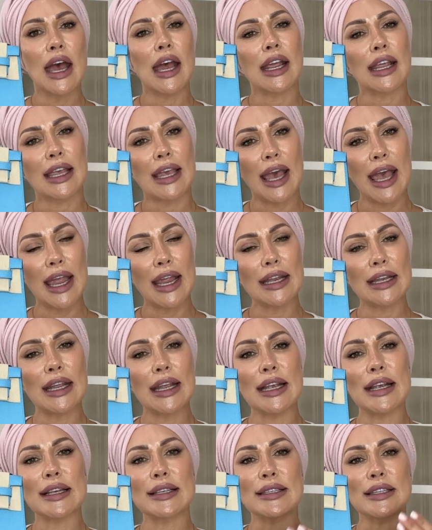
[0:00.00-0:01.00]
Again,
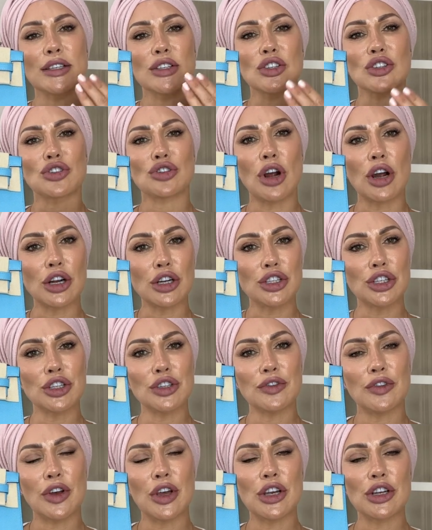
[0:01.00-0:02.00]
it's the
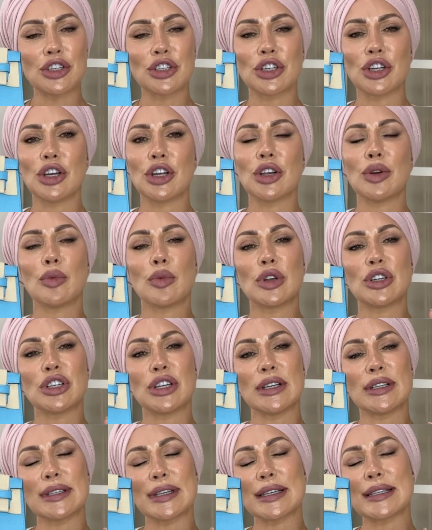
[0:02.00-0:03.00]
structured version, which
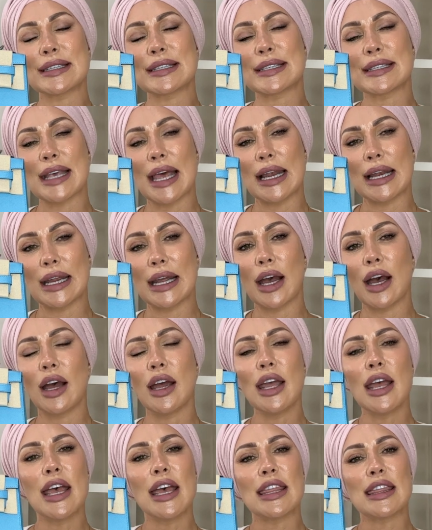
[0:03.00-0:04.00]
is Sellier.
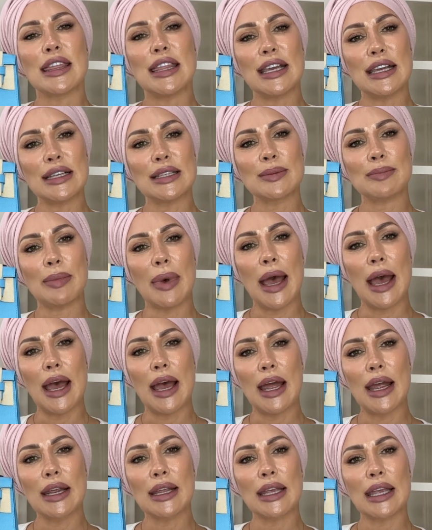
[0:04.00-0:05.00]
This
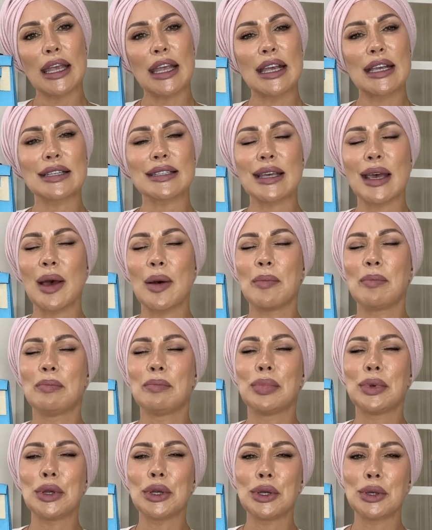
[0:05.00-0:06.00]
bag is a
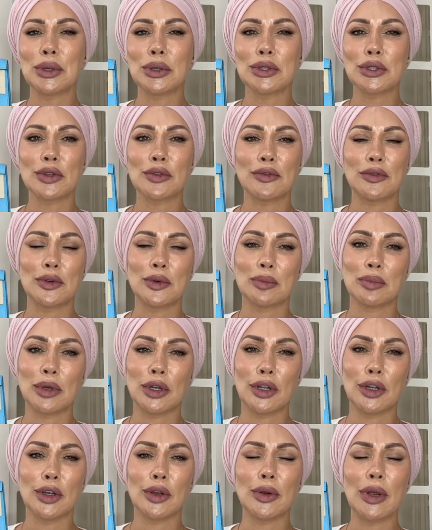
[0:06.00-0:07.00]
beautiful
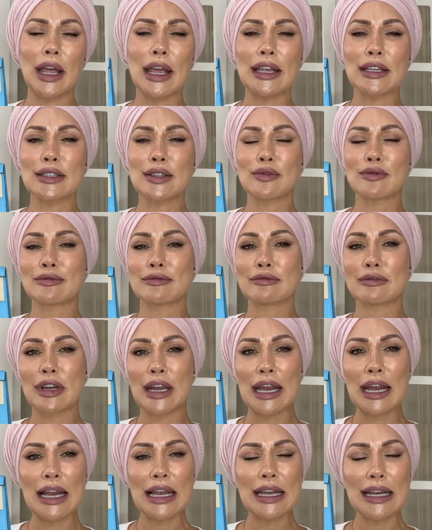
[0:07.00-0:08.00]
blue. It's a
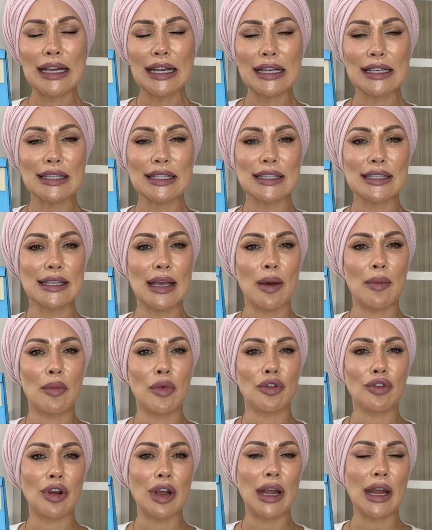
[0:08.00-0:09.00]
really
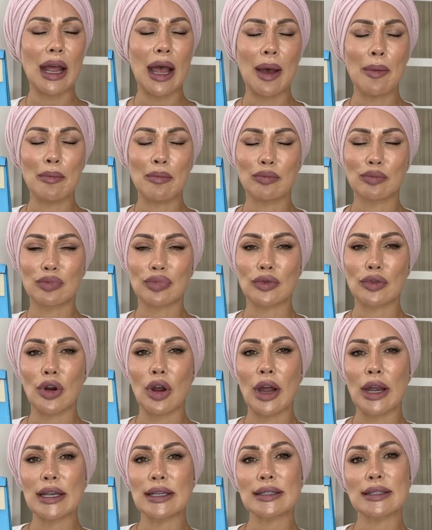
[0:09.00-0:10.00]
summery and
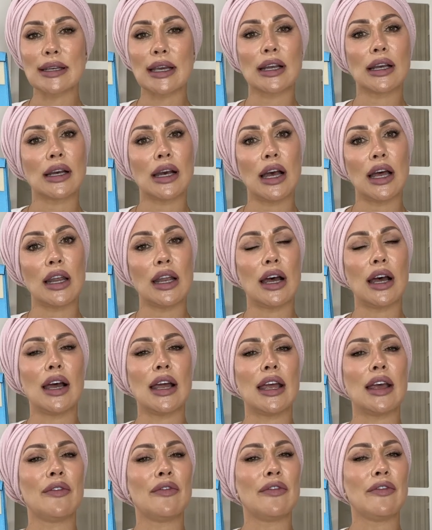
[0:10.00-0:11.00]
bright colour,
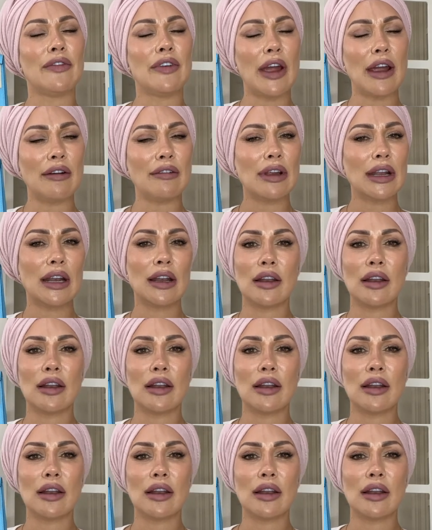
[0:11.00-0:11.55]
a very